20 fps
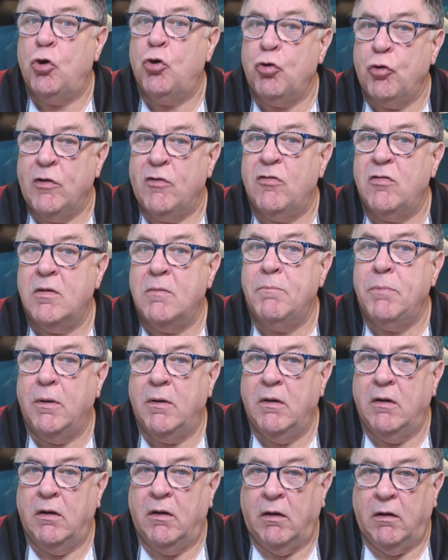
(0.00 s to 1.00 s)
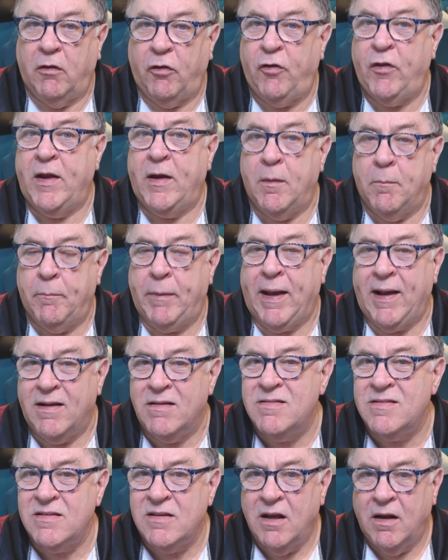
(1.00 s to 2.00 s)
crisp, thin
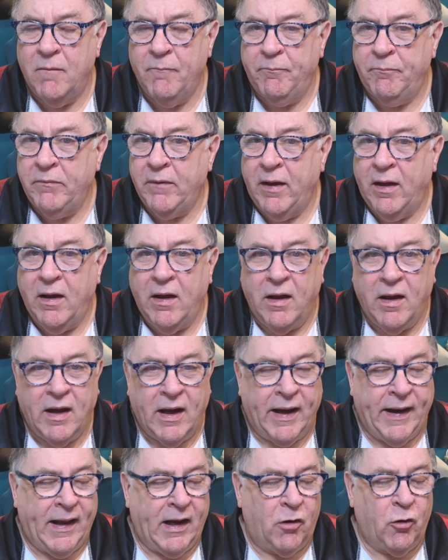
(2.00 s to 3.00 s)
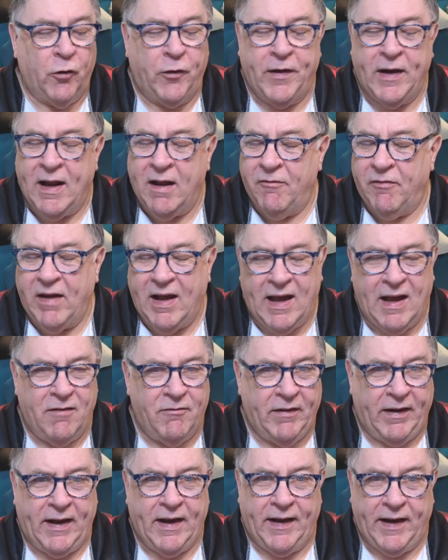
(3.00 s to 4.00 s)
base. And I could never,
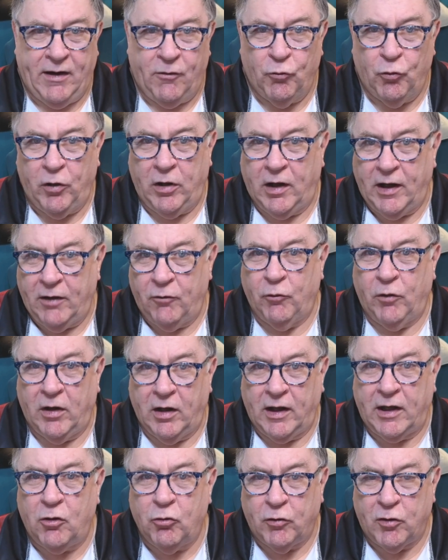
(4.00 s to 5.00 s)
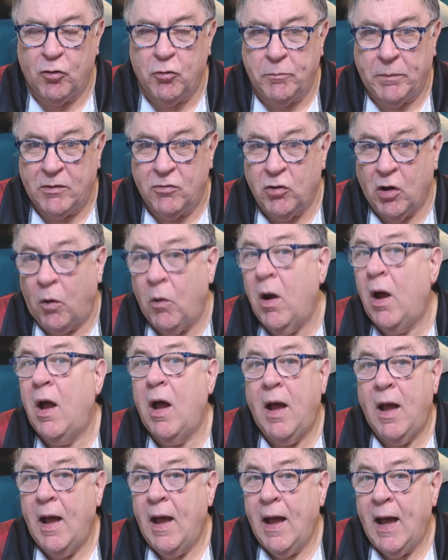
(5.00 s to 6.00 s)
ever get it really, really crispy. So
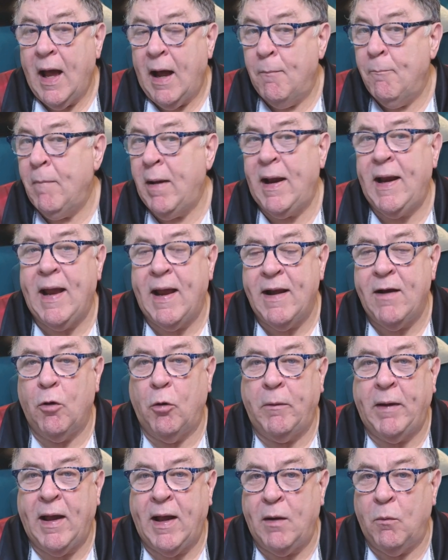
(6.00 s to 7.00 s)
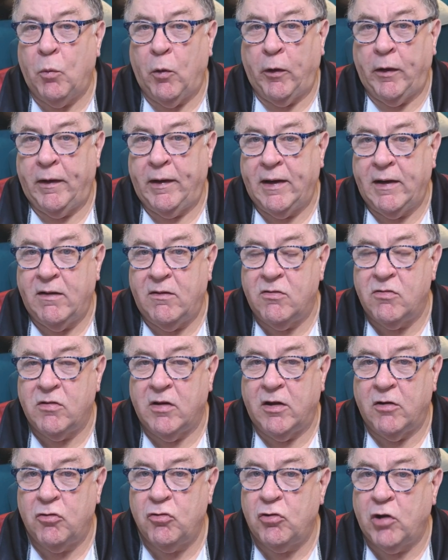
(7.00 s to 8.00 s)
I may end up getting one of
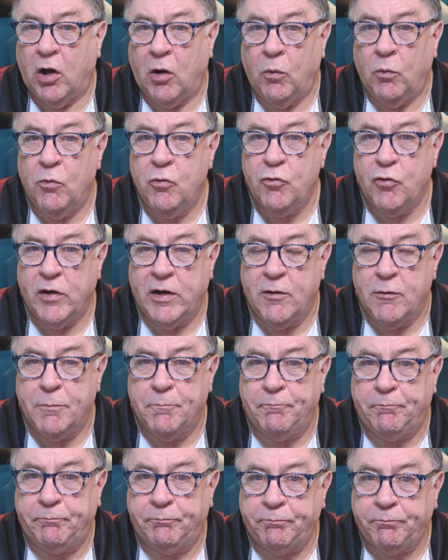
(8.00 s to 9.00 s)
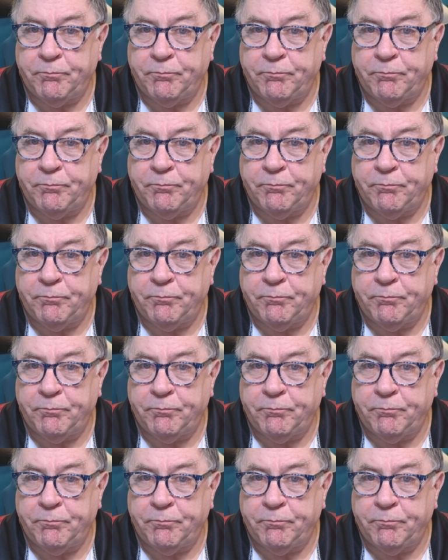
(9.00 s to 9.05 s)
these stones, these